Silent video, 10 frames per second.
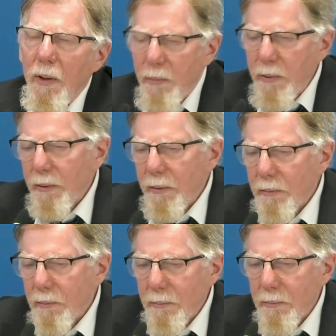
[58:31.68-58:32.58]

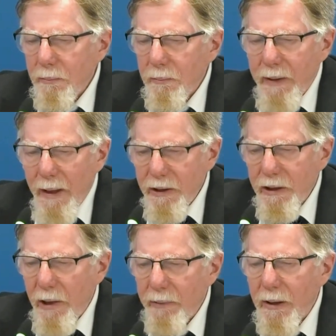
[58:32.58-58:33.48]
wouldn't
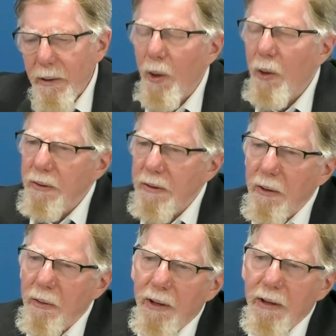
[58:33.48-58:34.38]
necessarily pose
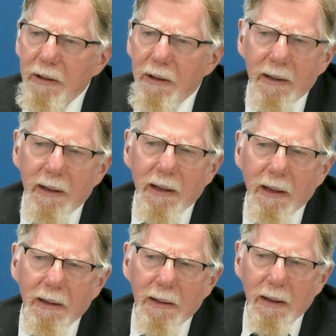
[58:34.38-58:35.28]
the question, I think,
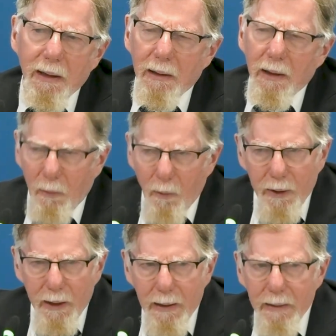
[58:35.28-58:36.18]
or
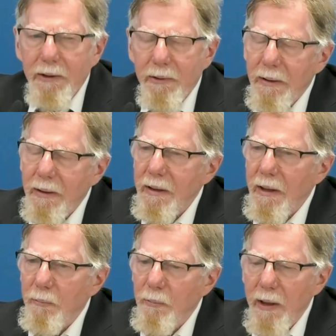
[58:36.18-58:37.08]
the answer in the
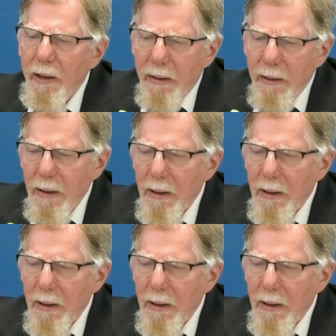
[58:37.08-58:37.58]
same way,